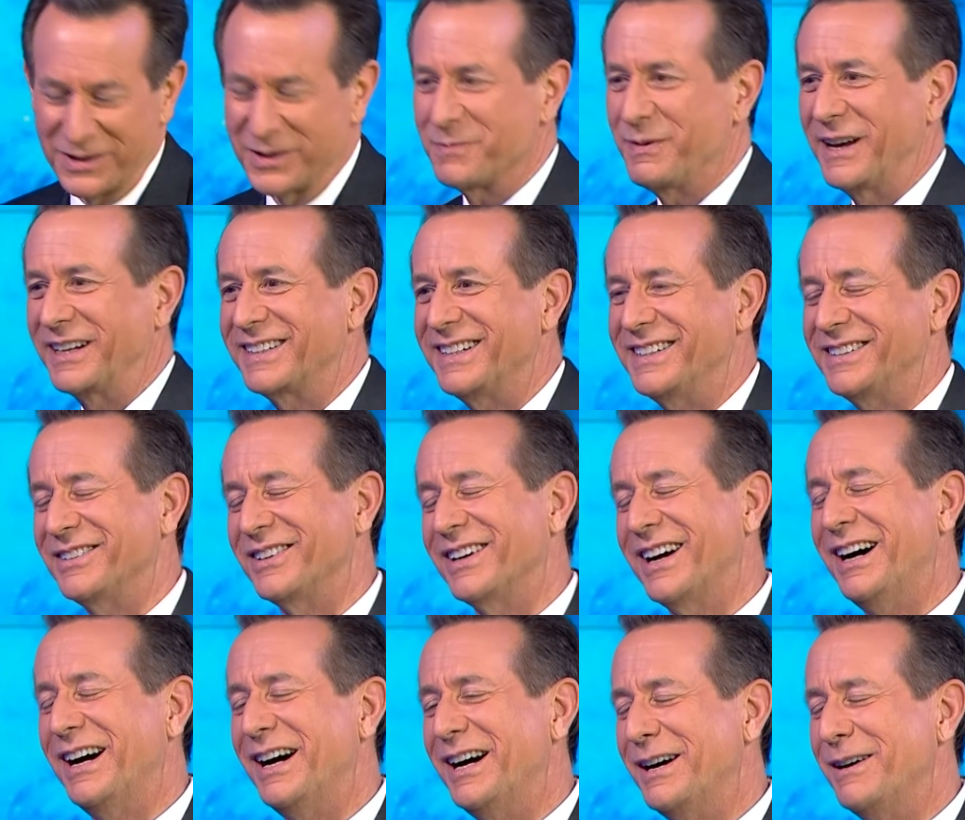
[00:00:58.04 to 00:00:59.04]
suspect, either.
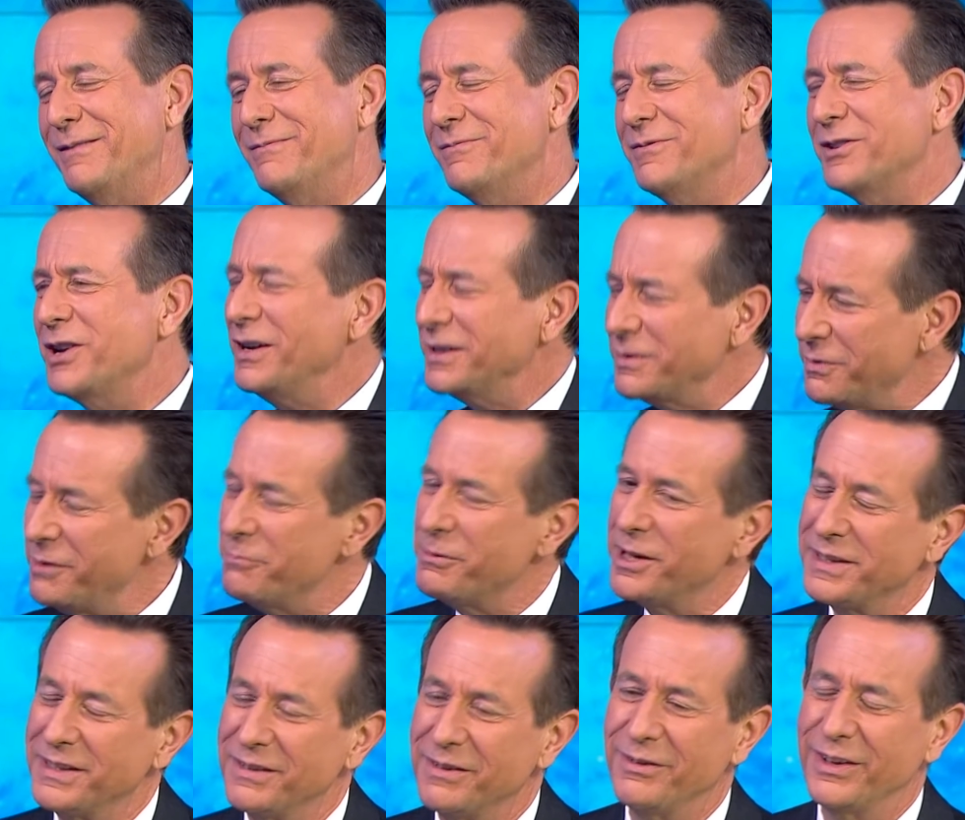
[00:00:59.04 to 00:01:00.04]
Talk to me
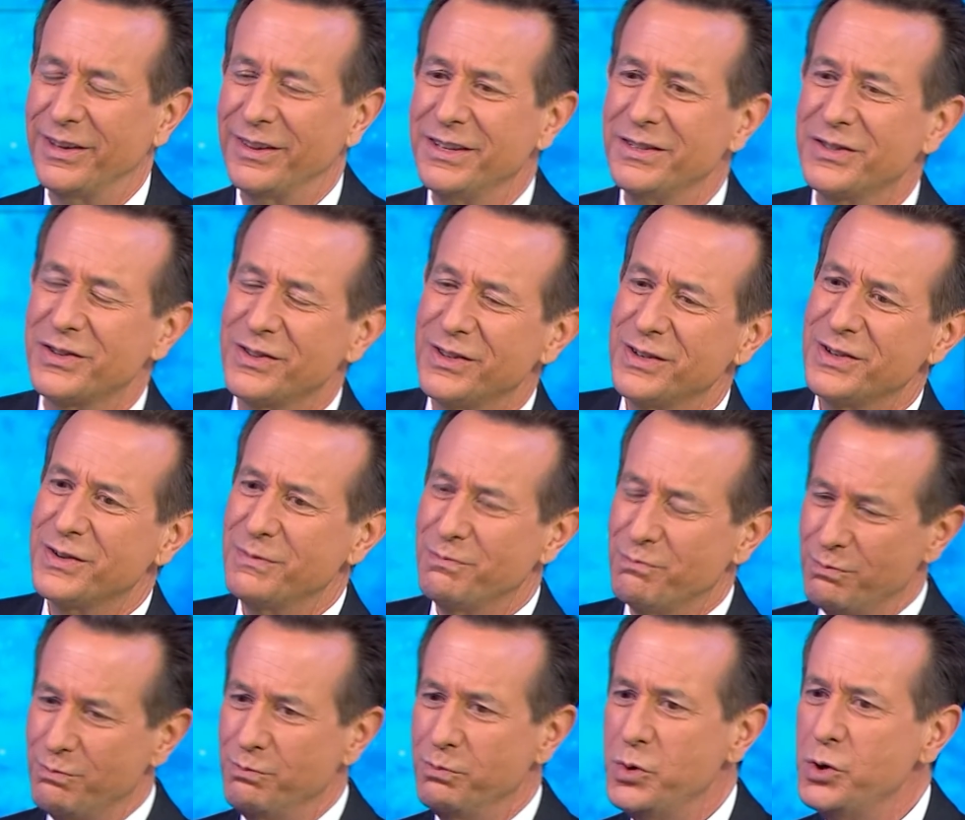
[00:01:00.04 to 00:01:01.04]
about this
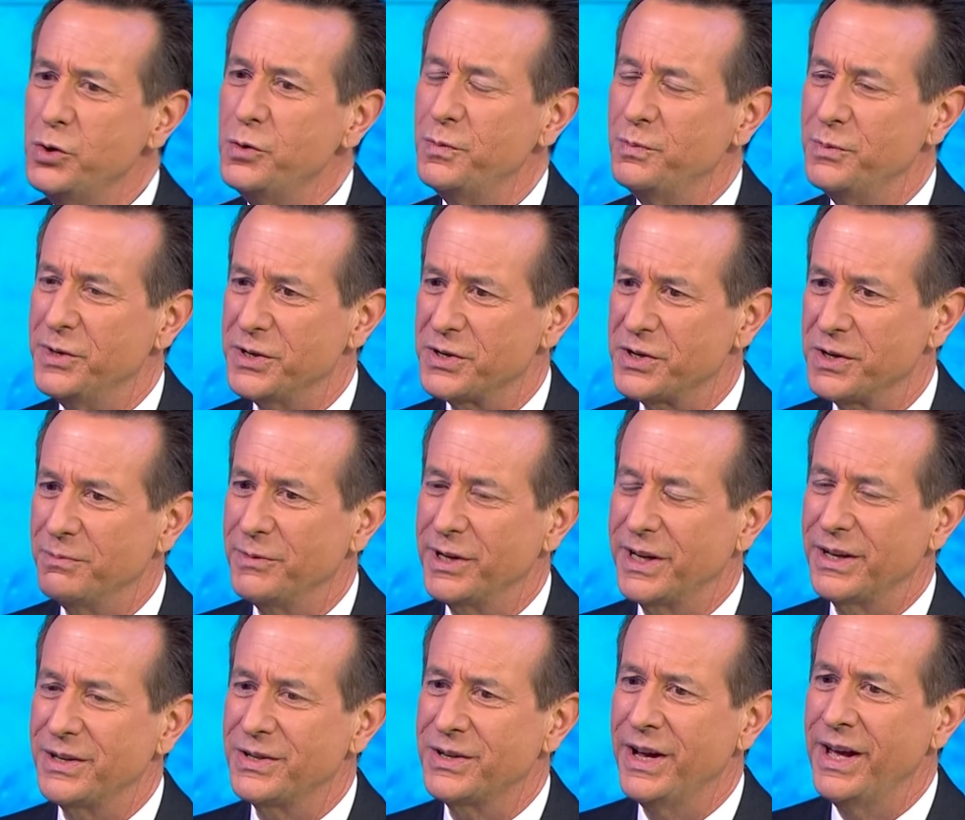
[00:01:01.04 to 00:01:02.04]
moon mission, because